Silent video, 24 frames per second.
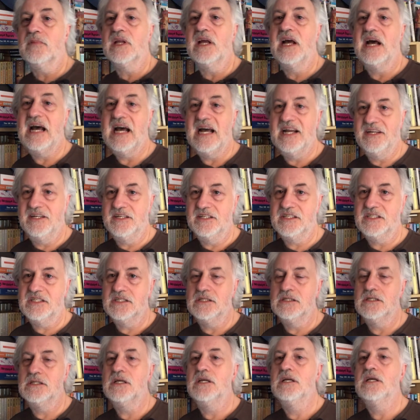
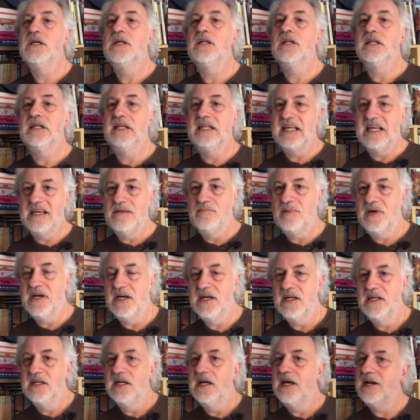Anderson,
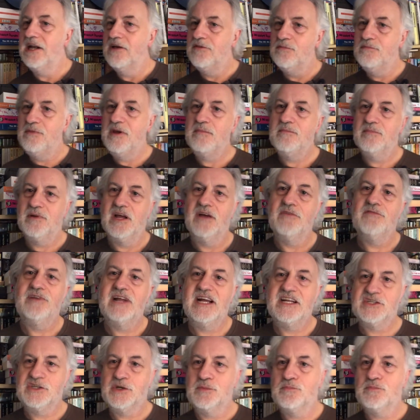Lieber, and other people like Fletcher